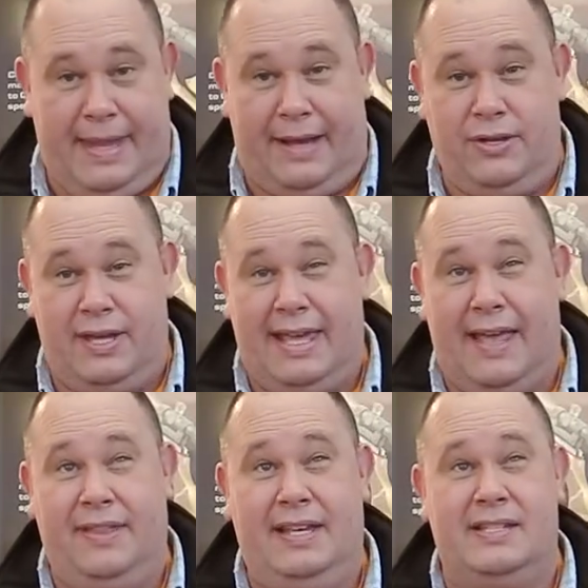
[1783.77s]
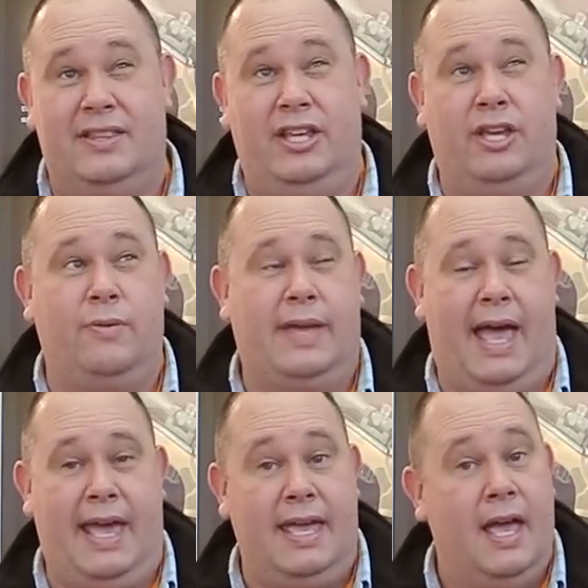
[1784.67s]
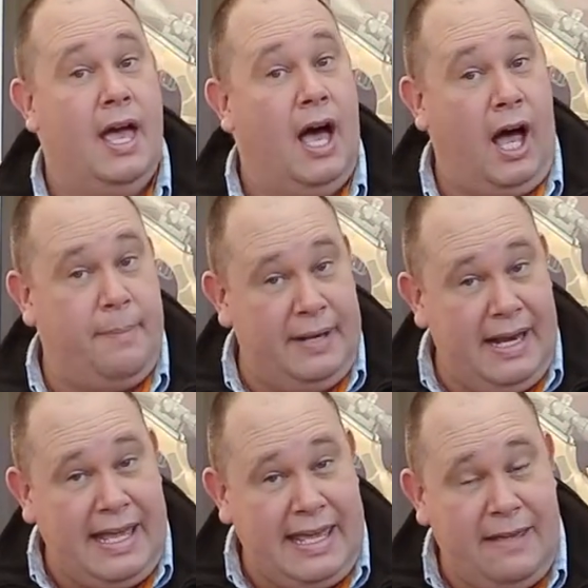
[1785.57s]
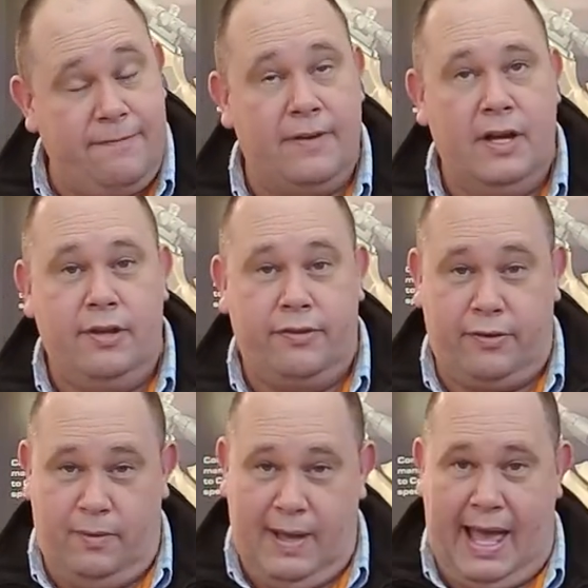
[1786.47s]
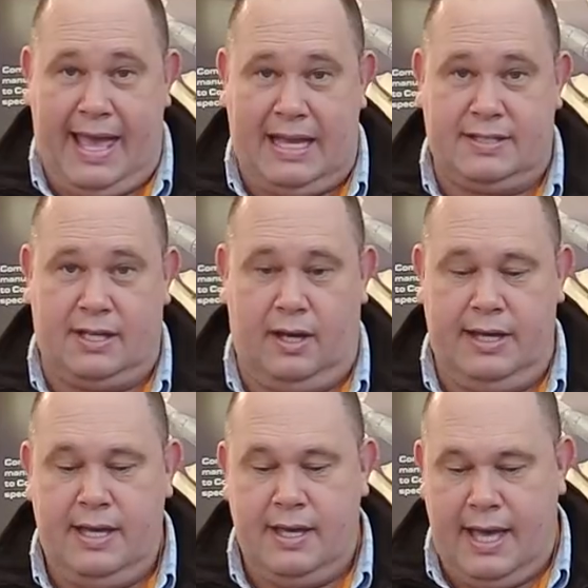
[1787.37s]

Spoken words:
Now you can get these in the UK, I believe, through ASI.